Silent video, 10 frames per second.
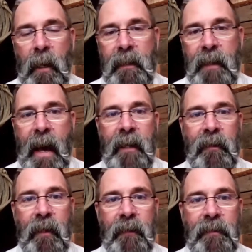my dad
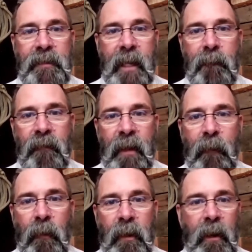had done the same
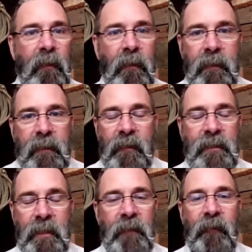thing with another,
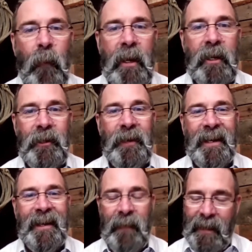It's a different way to do
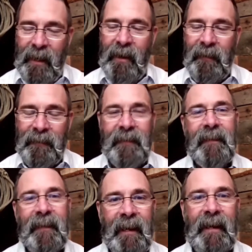it. And I went, oh,
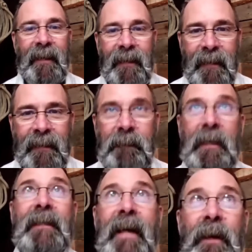huh, Come
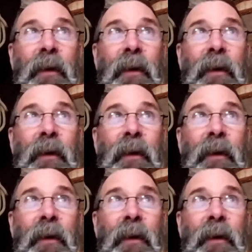on, Dad.